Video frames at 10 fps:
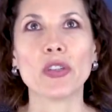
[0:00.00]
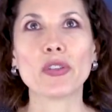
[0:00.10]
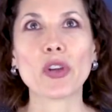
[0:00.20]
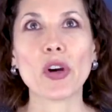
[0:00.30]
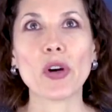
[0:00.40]

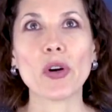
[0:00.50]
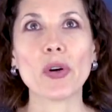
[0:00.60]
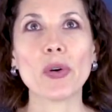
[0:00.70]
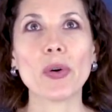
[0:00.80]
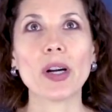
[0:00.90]

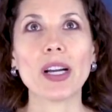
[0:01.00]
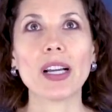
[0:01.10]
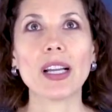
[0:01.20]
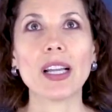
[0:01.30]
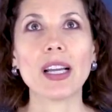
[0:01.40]
So
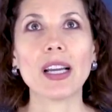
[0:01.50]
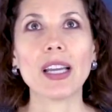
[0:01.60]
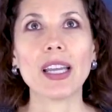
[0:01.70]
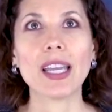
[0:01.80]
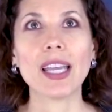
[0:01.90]

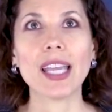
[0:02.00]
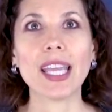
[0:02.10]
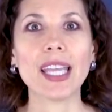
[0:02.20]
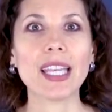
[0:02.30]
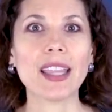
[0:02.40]

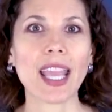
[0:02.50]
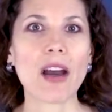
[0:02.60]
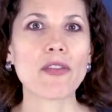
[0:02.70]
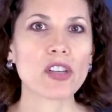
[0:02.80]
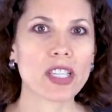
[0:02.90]
in the
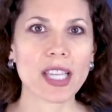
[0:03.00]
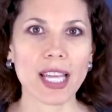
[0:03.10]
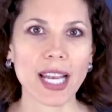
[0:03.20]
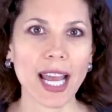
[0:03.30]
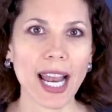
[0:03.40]
efforts
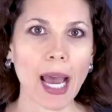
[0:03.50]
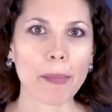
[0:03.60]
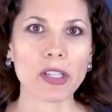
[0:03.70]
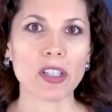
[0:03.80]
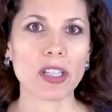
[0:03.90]
that had
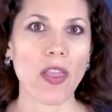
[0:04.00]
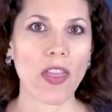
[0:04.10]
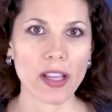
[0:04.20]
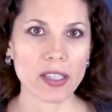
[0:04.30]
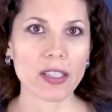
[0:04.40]
happened
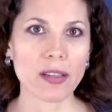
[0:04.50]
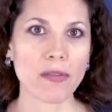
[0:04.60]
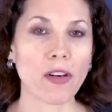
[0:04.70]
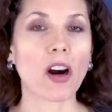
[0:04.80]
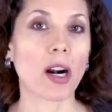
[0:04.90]
thus
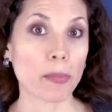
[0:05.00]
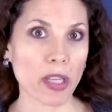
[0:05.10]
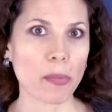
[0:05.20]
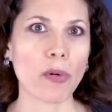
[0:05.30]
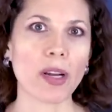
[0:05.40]
far up to
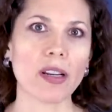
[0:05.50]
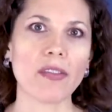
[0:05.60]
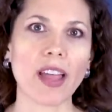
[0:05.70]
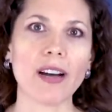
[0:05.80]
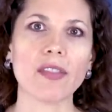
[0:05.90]
the point
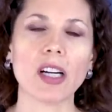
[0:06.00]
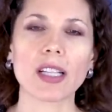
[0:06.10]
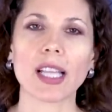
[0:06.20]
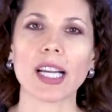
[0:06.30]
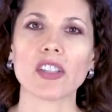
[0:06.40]
of that vlog
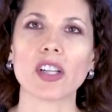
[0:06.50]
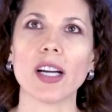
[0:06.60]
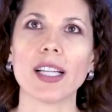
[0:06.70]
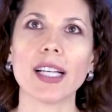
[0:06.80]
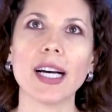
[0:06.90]
that I
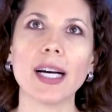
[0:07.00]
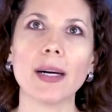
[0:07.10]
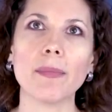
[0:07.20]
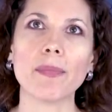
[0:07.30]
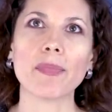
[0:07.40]
shot,
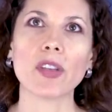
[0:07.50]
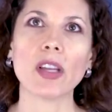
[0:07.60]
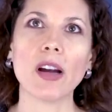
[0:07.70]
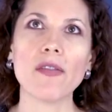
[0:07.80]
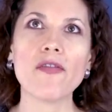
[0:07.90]
um,
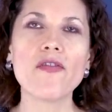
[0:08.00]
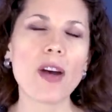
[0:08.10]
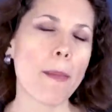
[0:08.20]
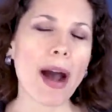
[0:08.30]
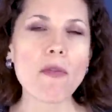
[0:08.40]

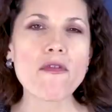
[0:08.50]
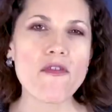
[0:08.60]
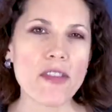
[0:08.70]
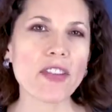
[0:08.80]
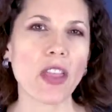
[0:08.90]
about
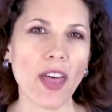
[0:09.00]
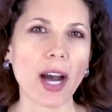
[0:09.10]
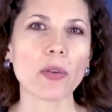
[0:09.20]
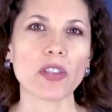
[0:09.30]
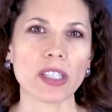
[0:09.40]

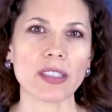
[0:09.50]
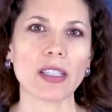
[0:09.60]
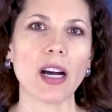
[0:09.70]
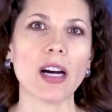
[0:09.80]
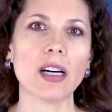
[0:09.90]
50,000
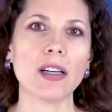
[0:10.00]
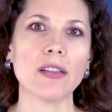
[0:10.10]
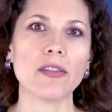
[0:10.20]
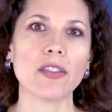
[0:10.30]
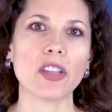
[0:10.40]

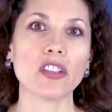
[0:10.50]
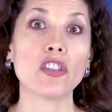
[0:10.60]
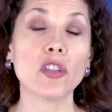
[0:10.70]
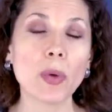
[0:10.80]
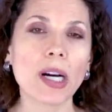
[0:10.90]
of the
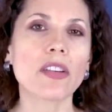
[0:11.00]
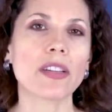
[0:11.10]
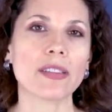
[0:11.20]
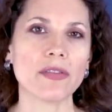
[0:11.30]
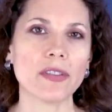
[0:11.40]

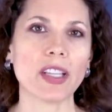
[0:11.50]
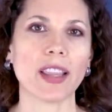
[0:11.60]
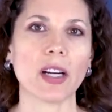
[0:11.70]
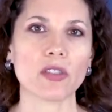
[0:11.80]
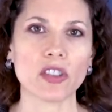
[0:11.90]

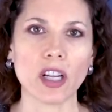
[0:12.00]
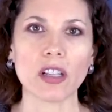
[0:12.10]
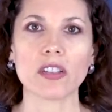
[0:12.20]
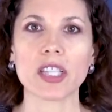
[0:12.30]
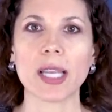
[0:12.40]

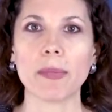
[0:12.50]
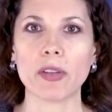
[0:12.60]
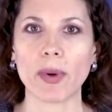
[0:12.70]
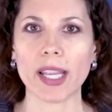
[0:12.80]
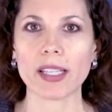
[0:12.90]
$250,000 had
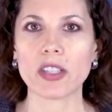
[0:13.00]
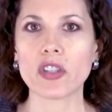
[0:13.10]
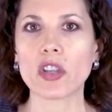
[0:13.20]
been raised.